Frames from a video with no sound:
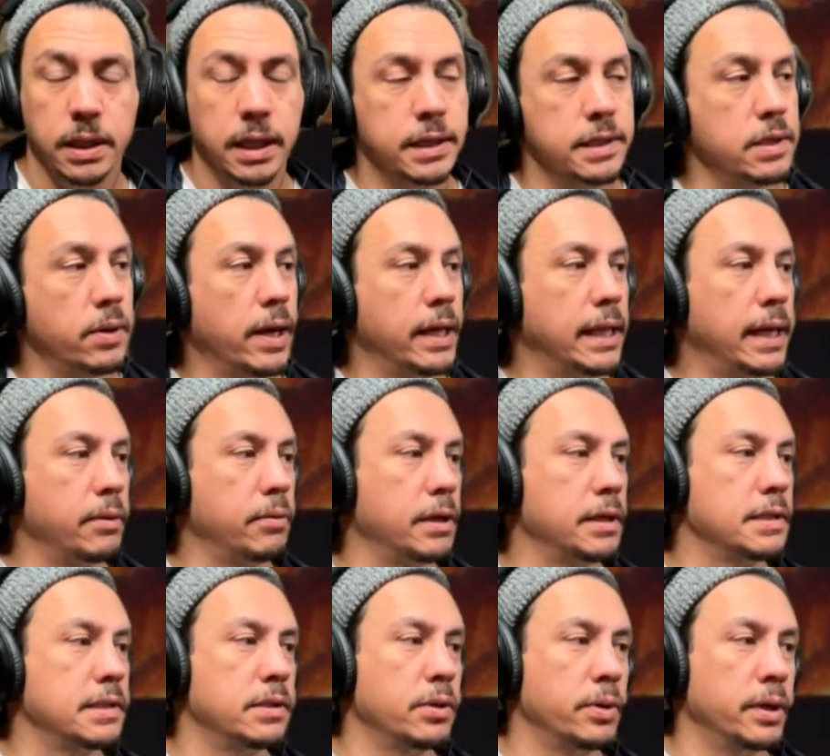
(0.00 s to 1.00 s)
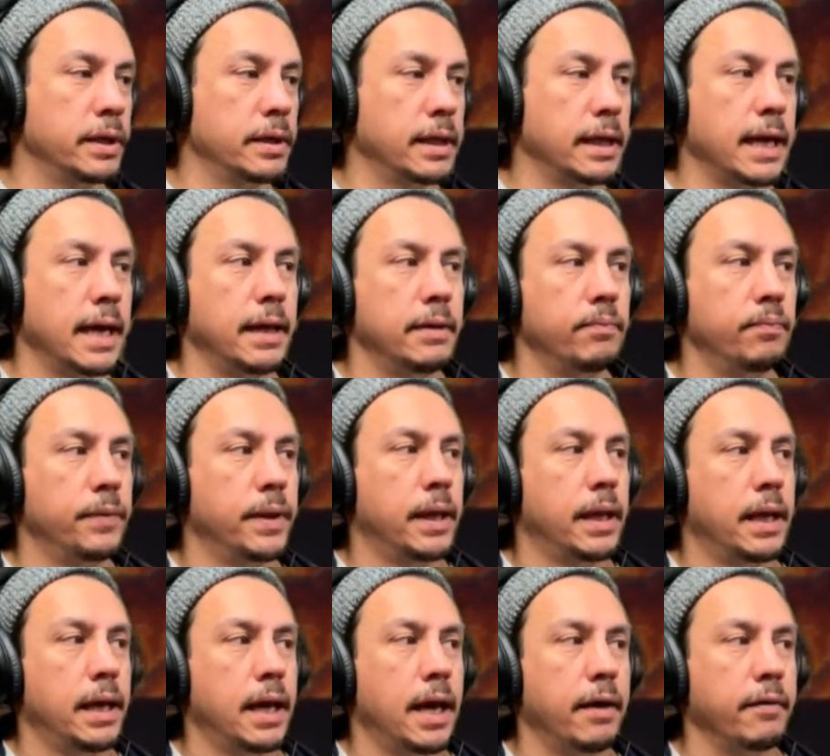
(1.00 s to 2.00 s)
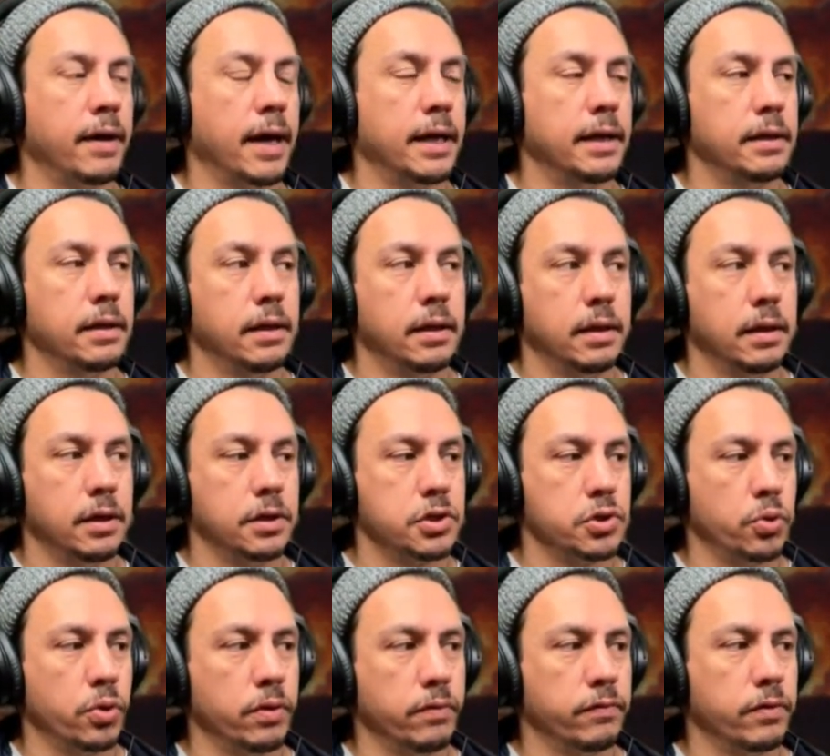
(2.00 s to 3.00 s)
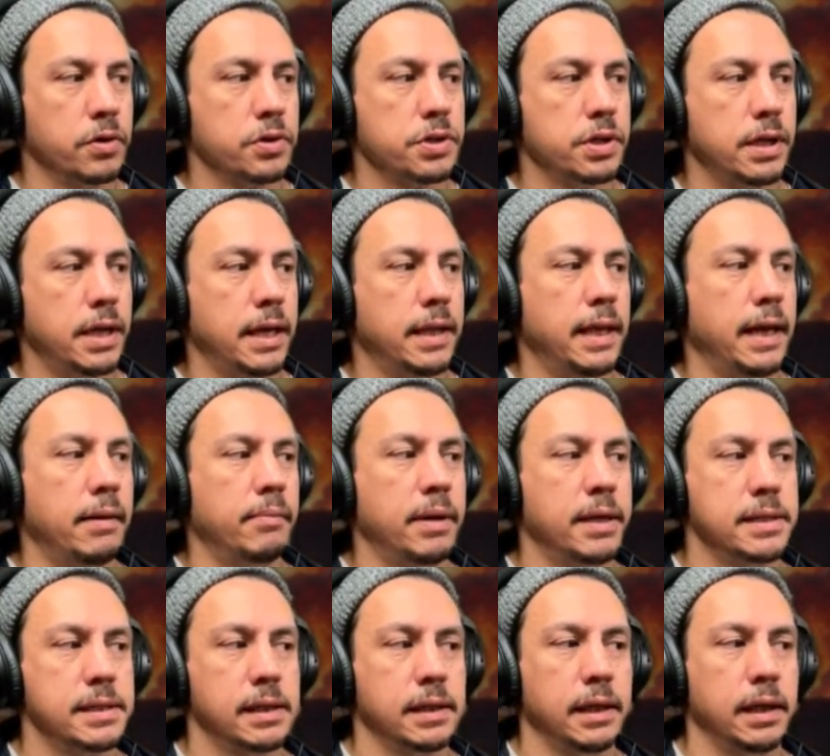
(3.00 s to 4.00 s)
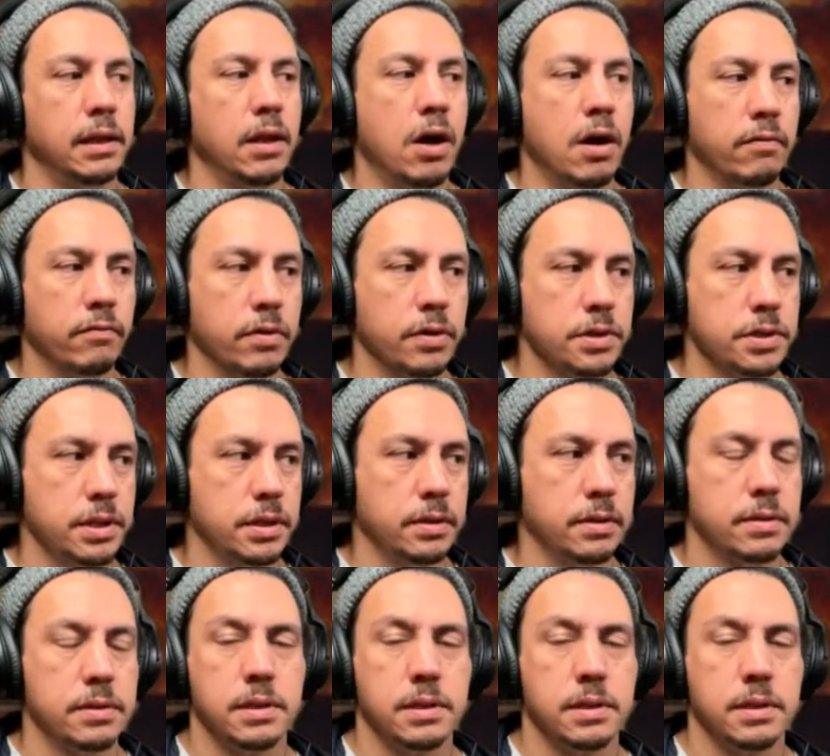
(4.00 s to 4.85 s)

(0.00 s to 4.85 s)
And so I like what it's doing. Again, I've got a short version and then basically a long version.